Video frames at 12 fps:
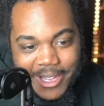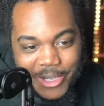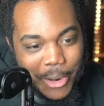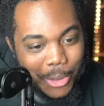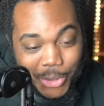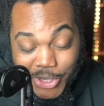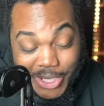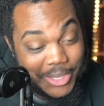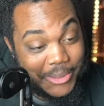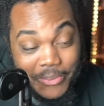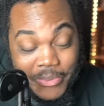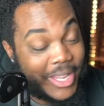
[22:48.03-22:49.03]
Toru's just
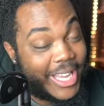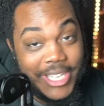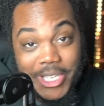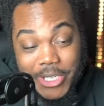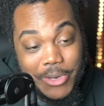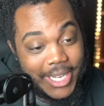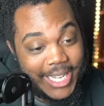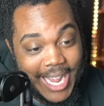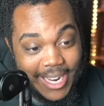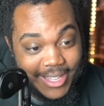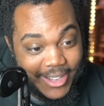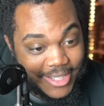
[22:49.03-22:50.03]
He's just trying to get
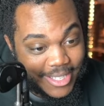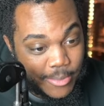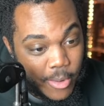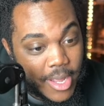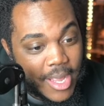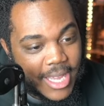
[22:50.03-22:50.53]
out of there at this point.